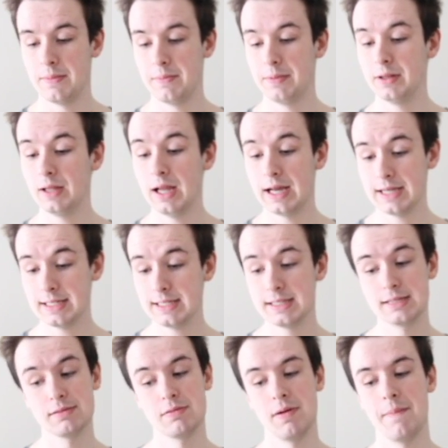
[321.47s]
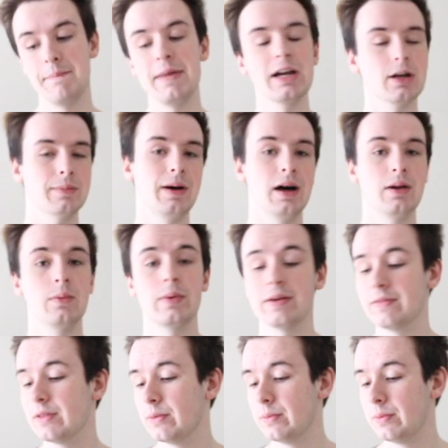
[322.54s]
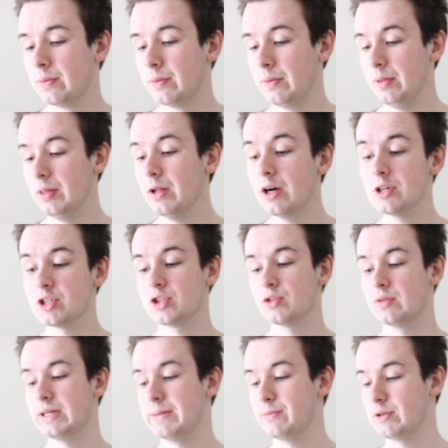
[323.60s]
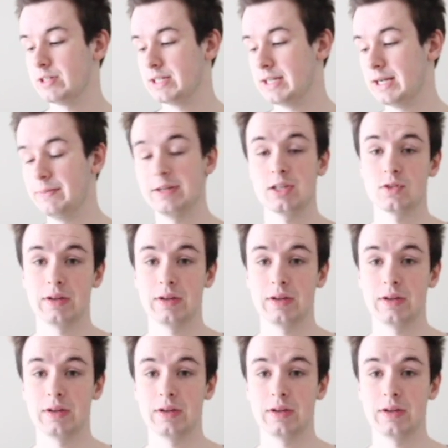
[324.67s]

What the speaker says: plus, MakerBot, one of the largest 3D printing companies